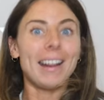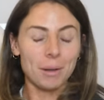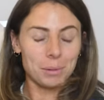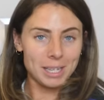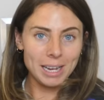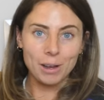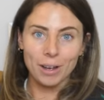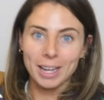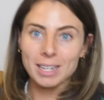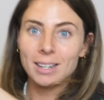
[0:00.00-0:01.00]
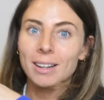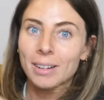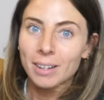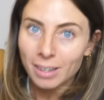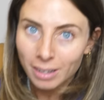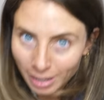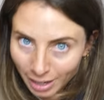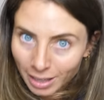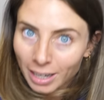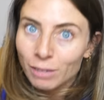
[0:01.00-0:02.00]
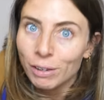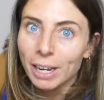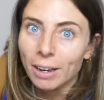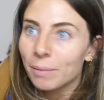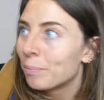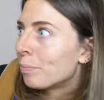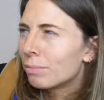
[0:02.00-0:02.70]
And I will see you guys in the next video.